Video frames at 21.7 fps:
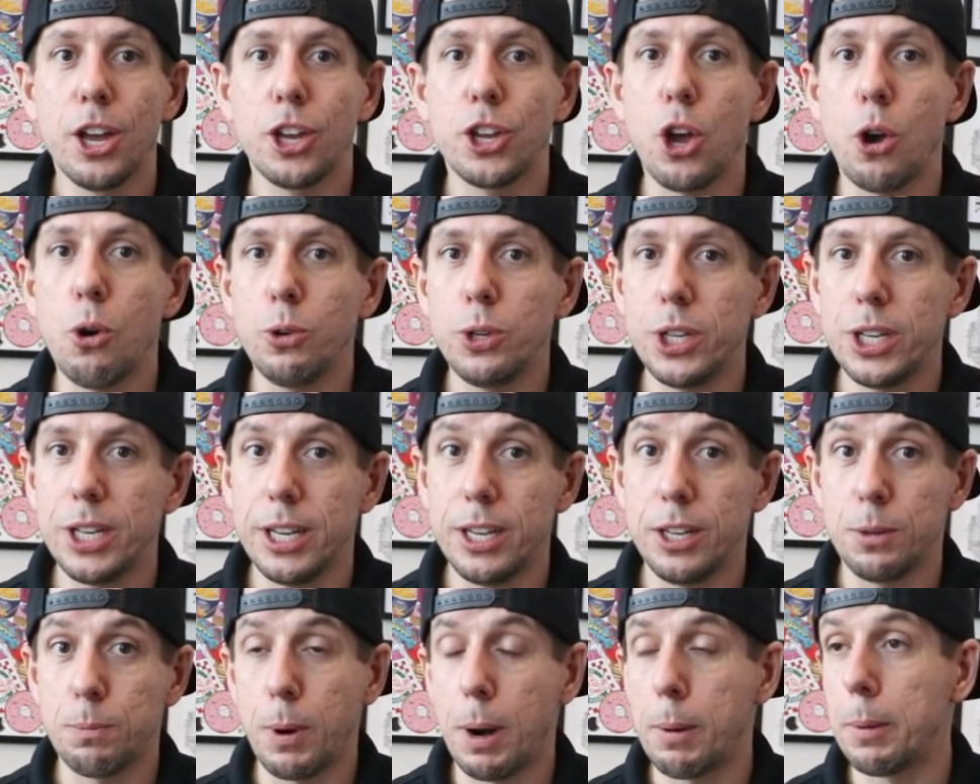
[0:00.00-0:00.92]
Ghost
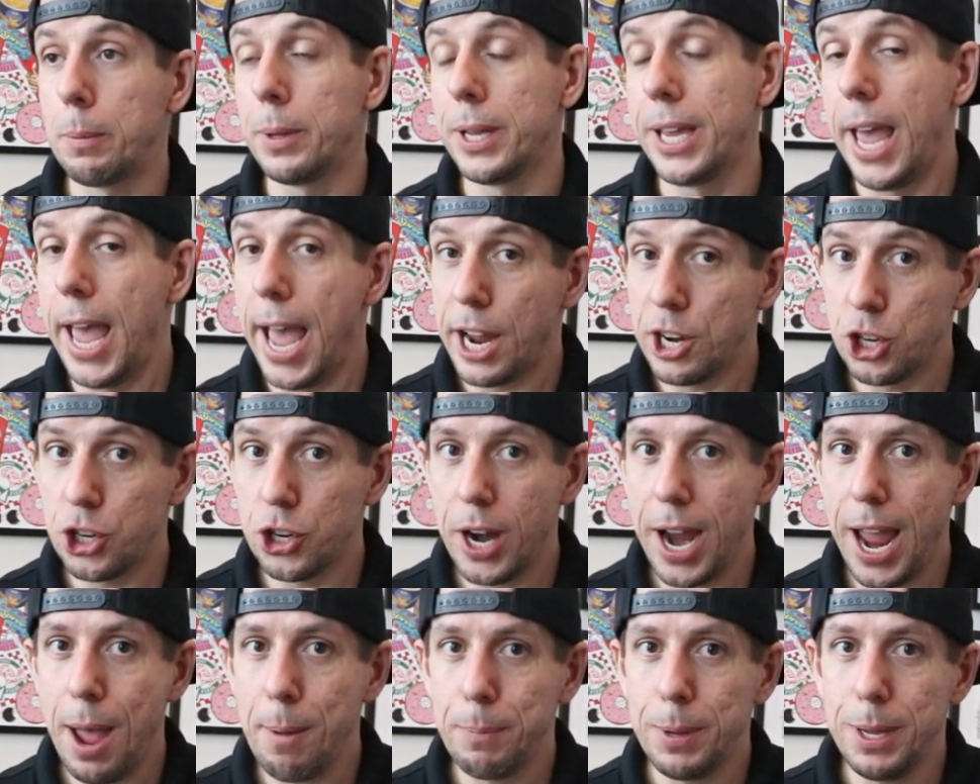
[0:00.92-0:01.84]
is probably extra
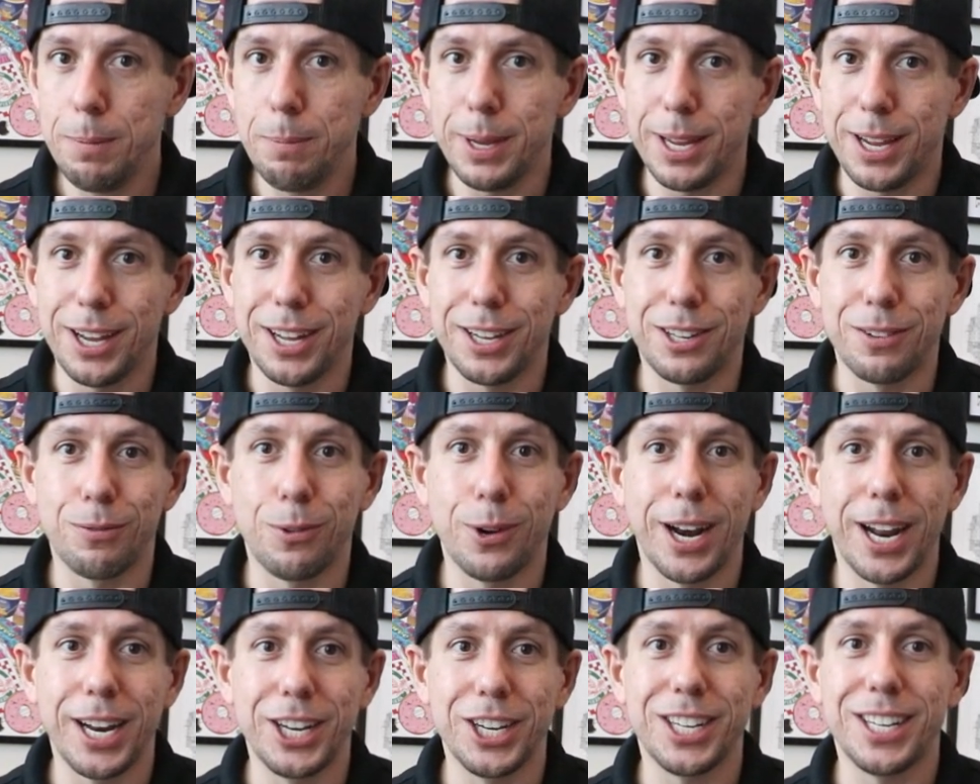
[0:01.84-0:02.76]
happy because of
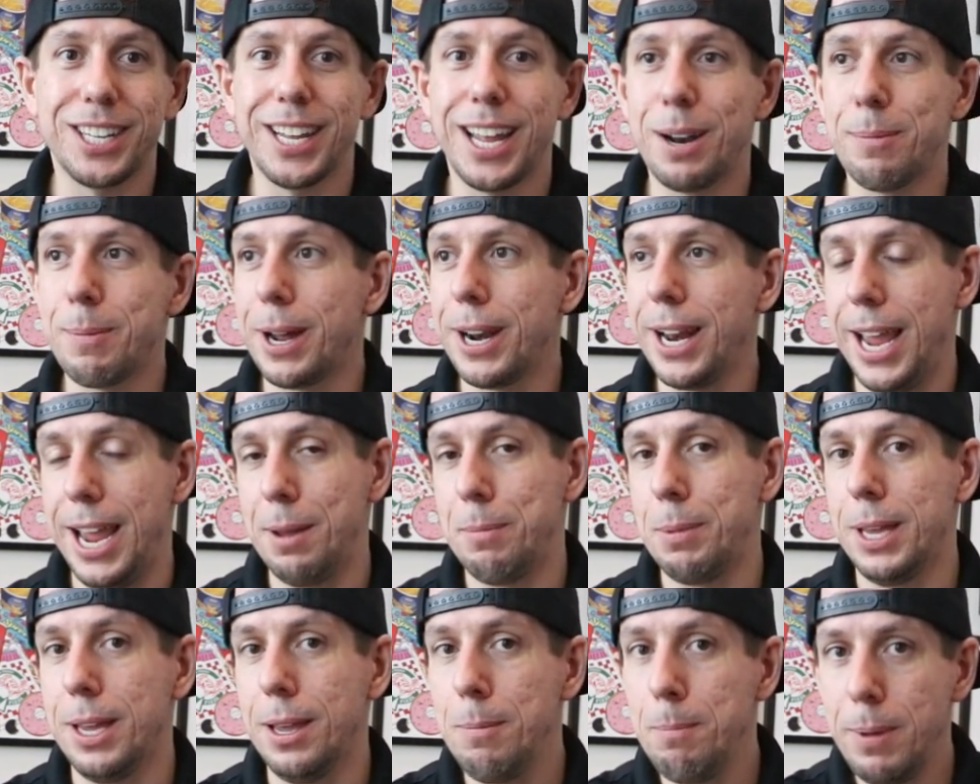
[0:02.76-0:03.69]
what I just said about
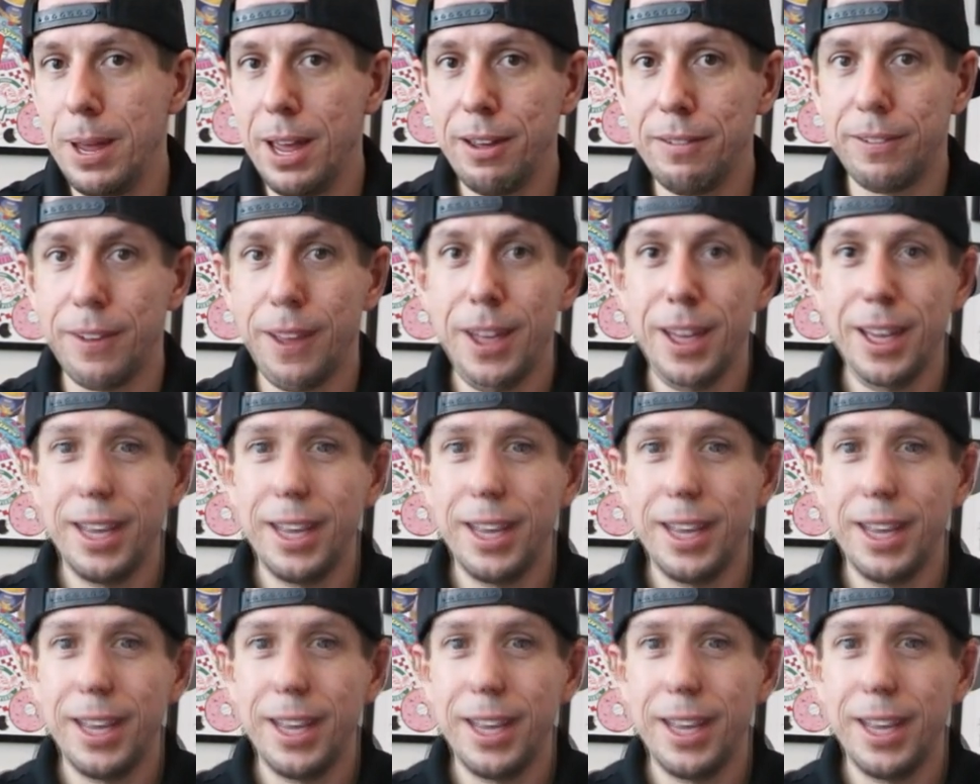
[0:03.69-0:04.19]
AB InBev.